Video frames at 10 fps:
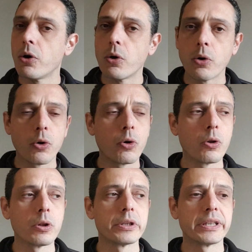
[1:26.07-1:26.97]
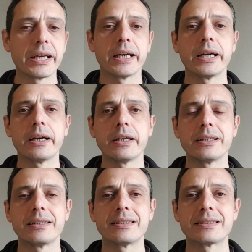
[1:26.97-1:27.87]
all the
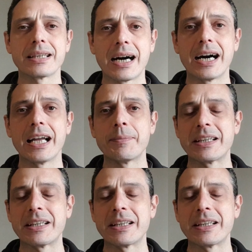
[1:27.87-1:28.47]
time